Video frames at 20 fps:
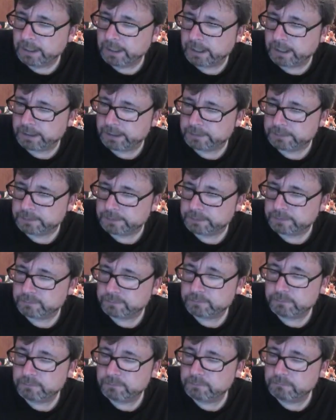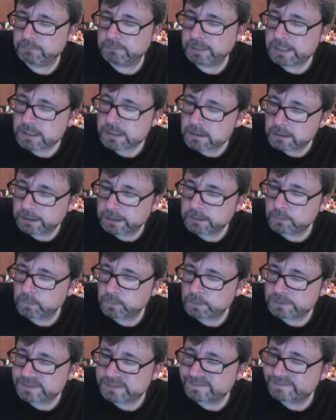And Mary
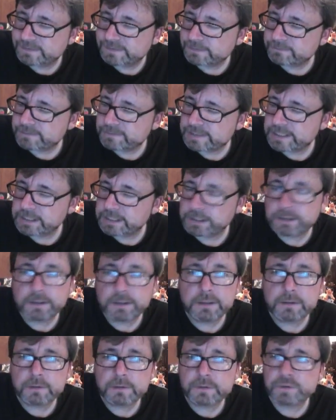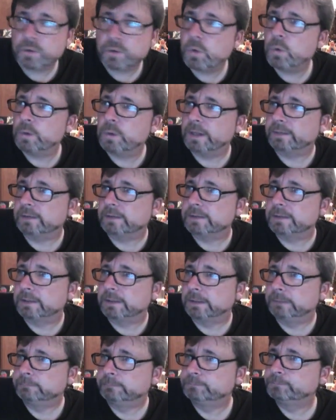was 15 years old at the time.